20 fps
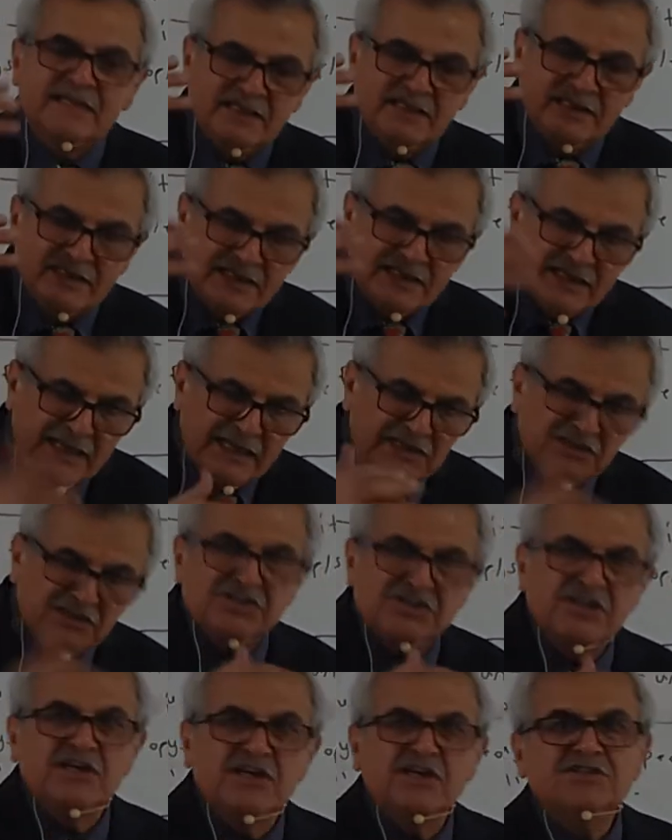
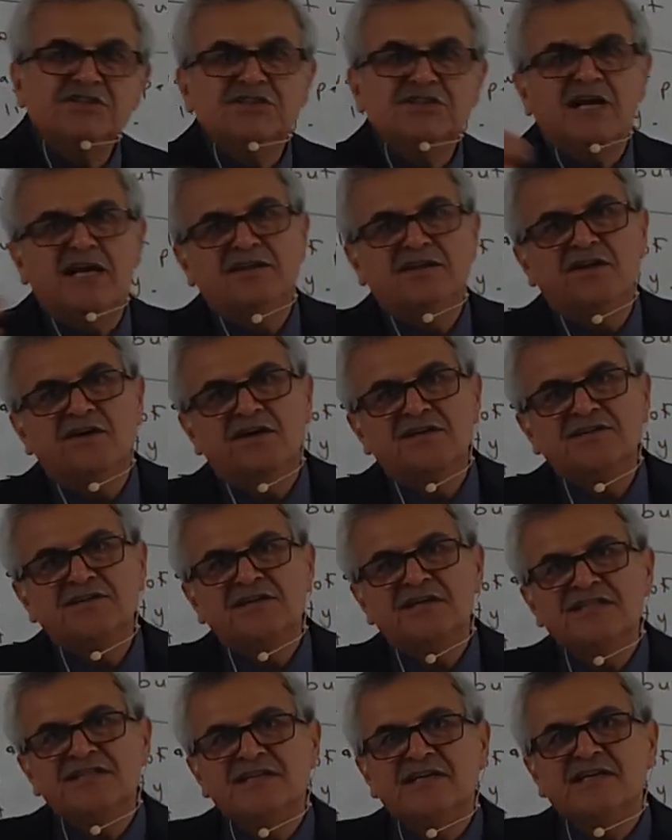English and the other
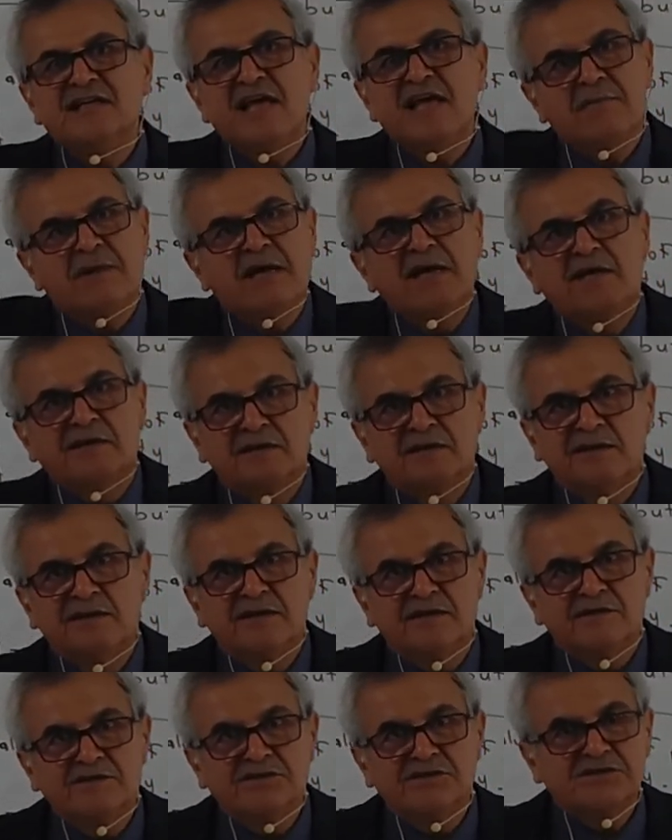is in American
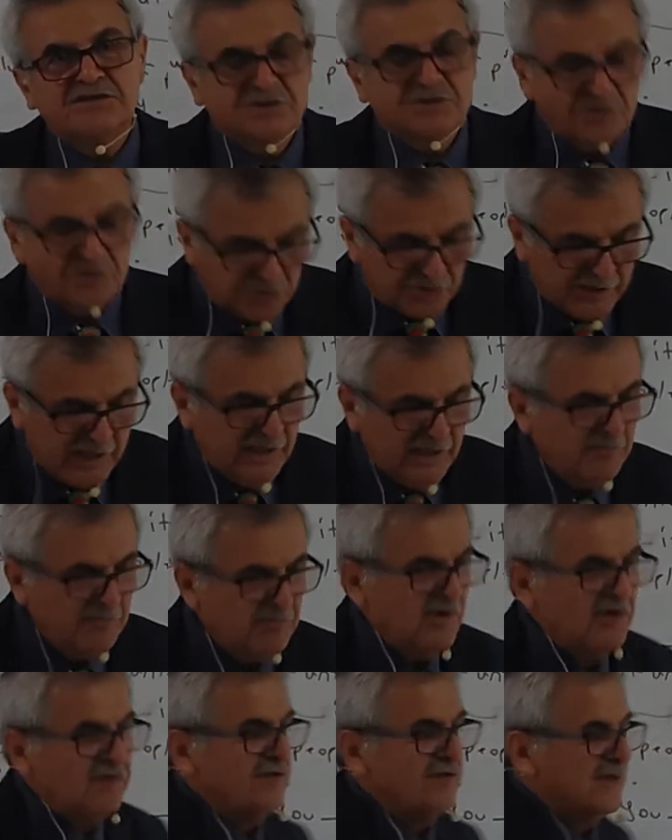English. Okay,
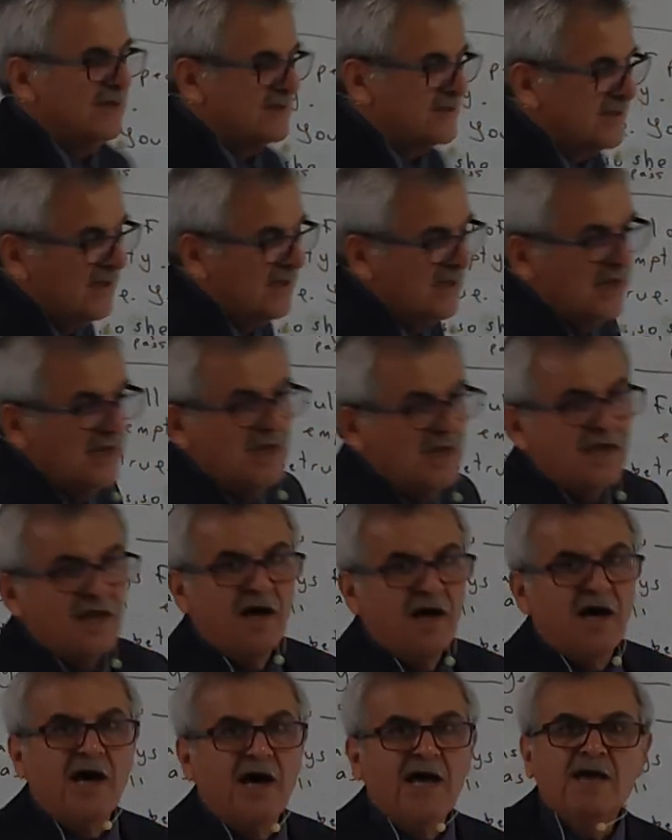my friends,
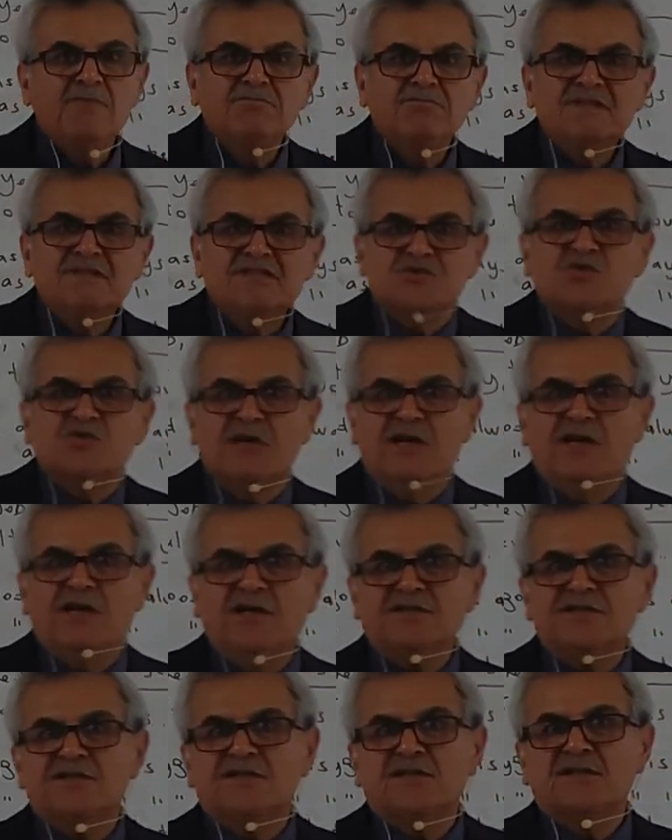I have missed you a
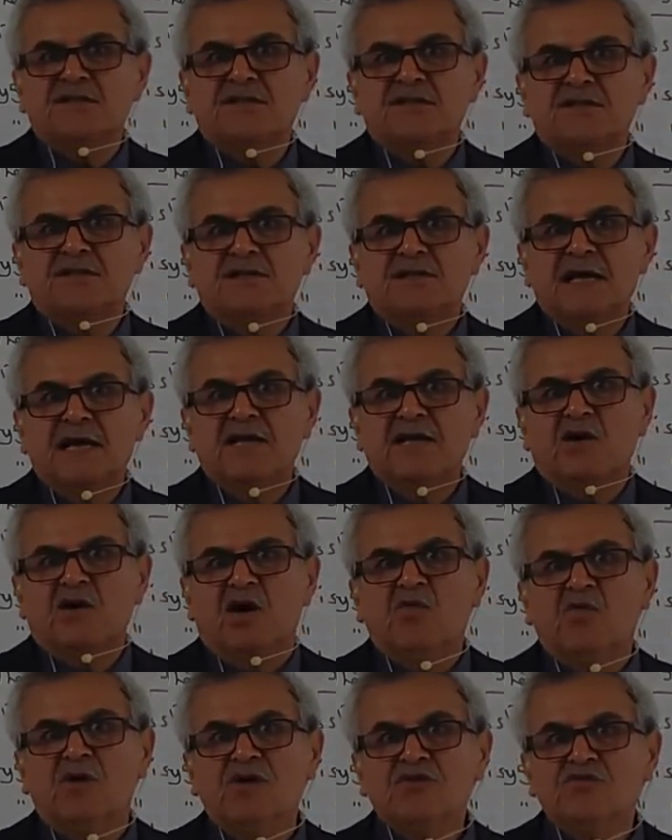lot and I
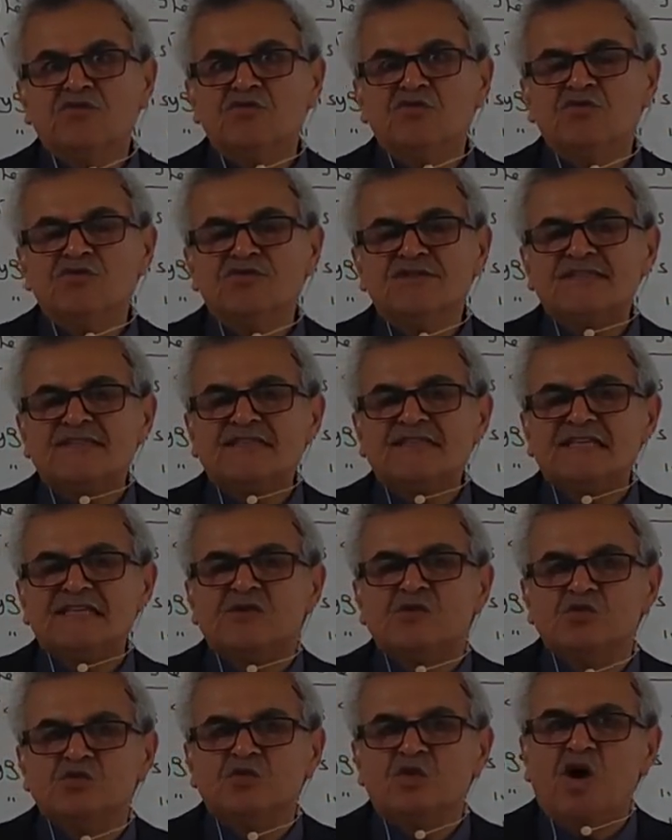want to see
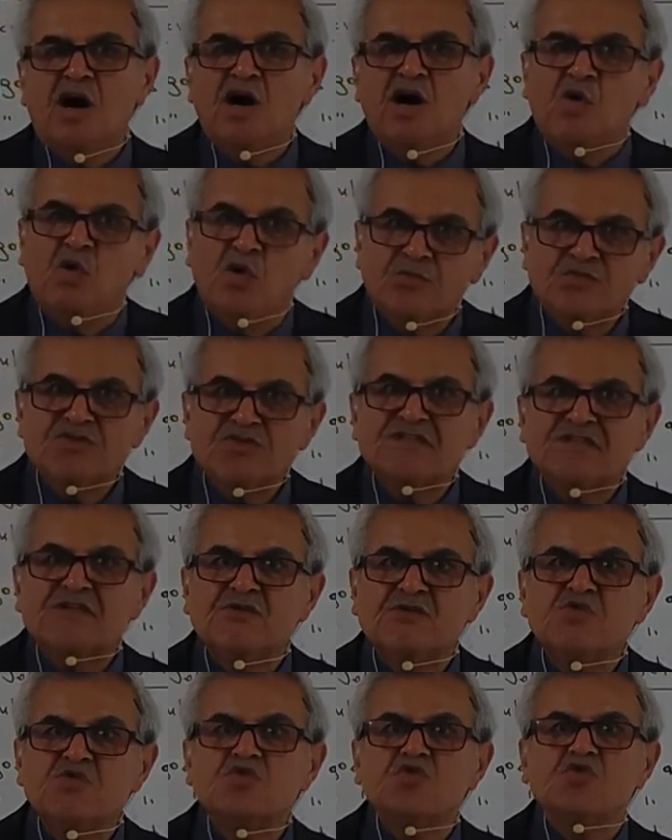you. I hope to see you
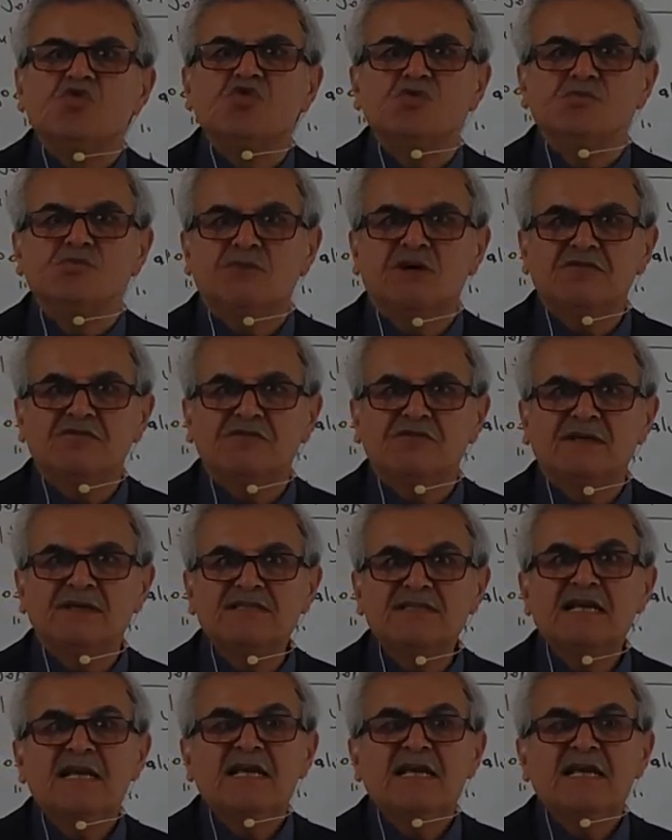soon, my friends.